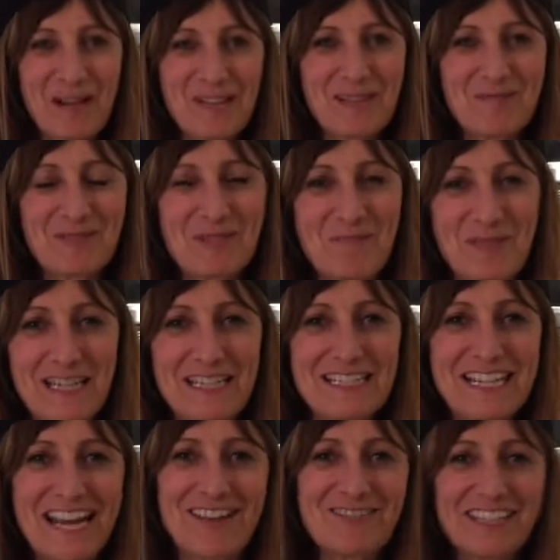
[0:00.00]
welcome to
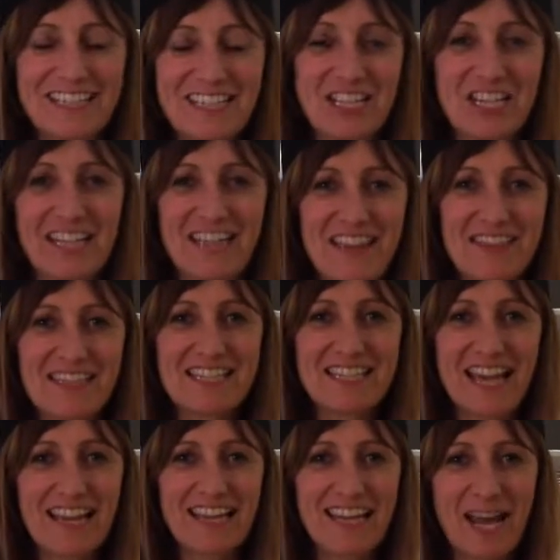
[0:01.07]
Beantown Kitchen and the
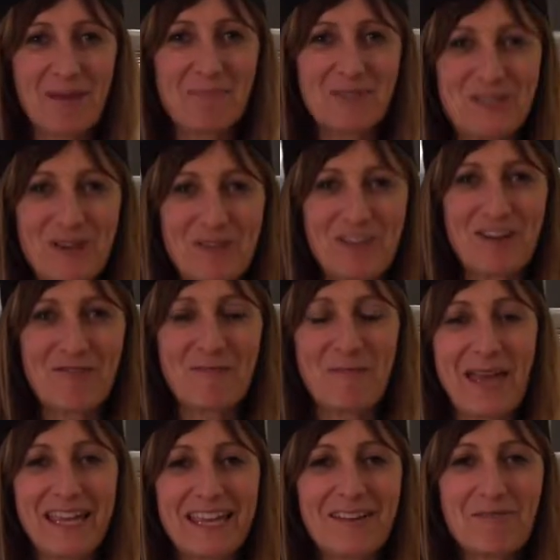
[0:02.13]
second episode of
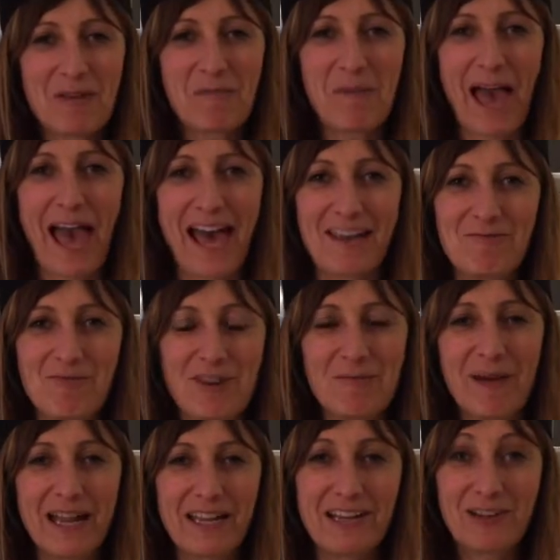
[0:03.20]
Make It with Matt with
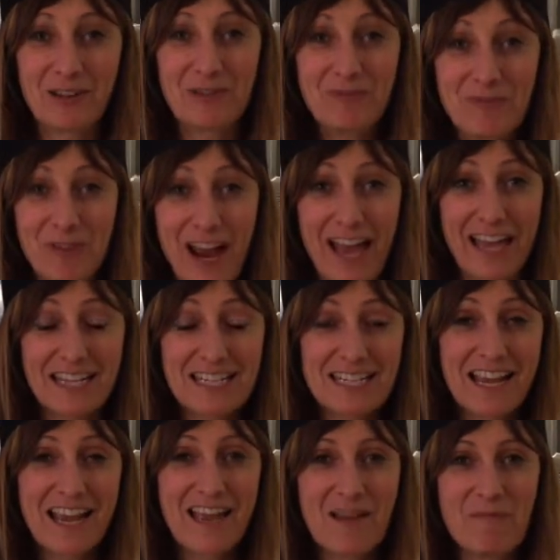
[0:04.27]
my good friend,
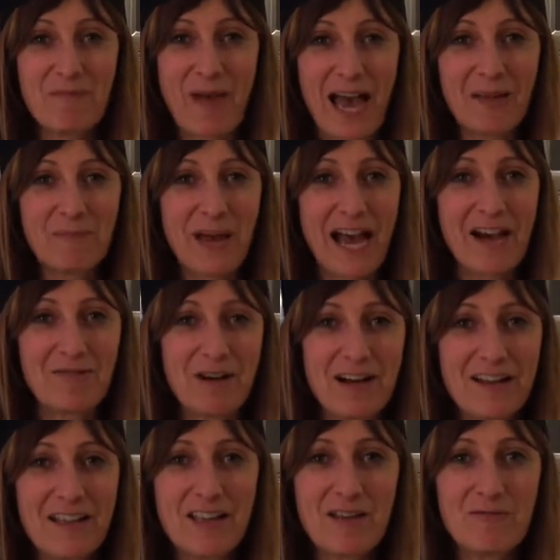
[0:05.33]
Matt Powa,
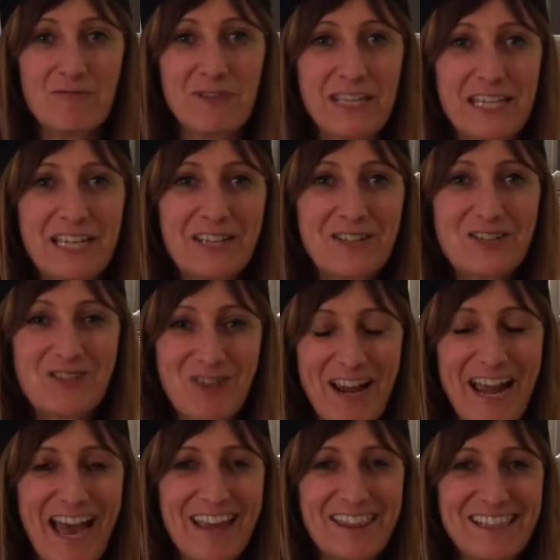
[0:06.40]
vegan,
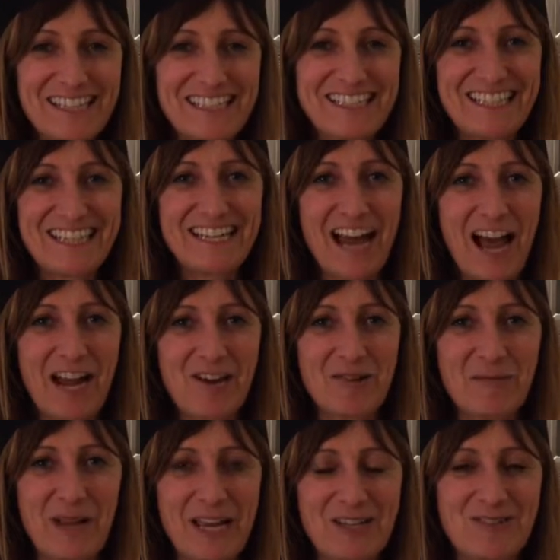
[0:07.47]
triathlete, and
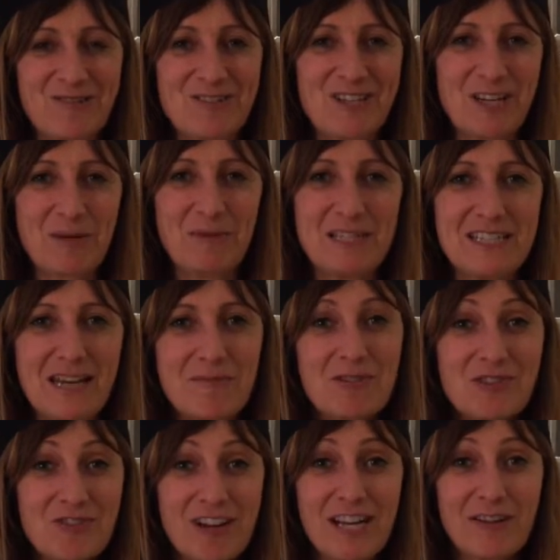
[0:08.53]
Ironman, who's going to be
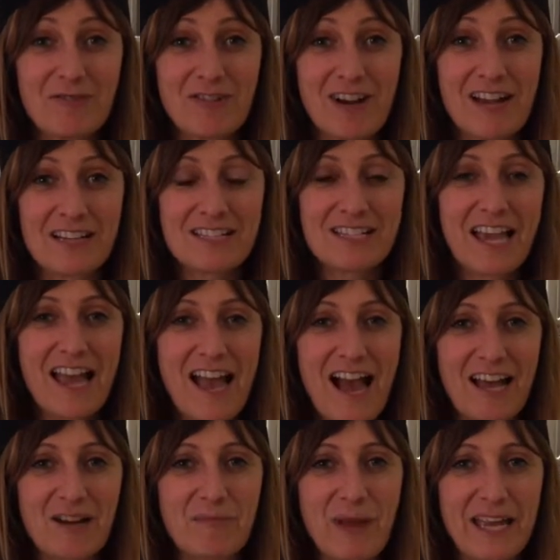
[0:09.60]
demonstrating for us
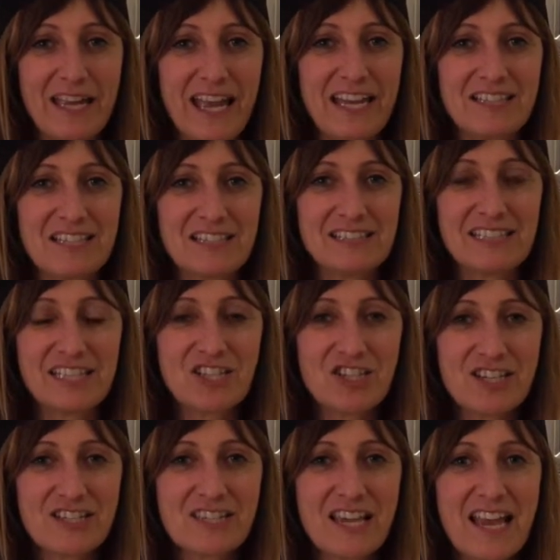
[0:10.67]
how to make a
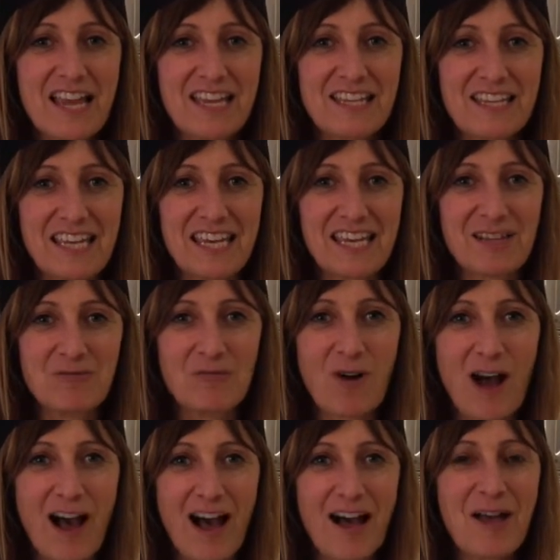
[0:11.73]
delicious
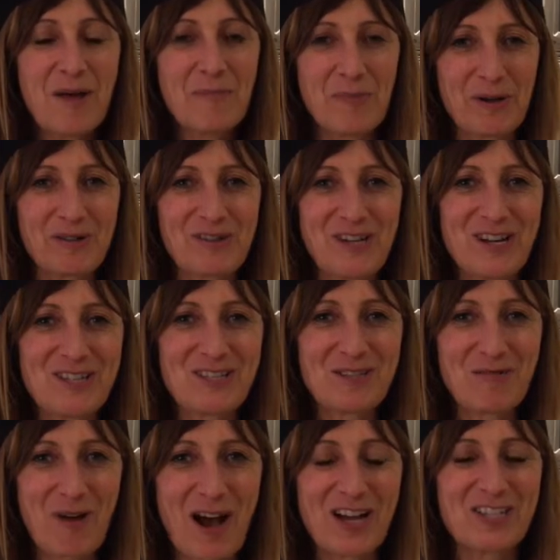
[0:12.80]
quinoa butternut
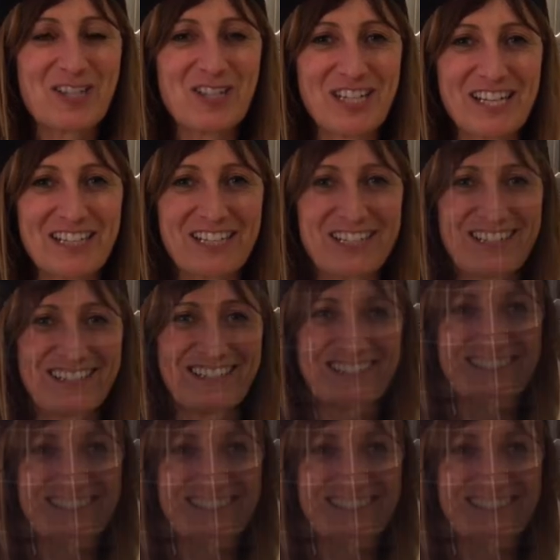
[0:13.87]
squash dish.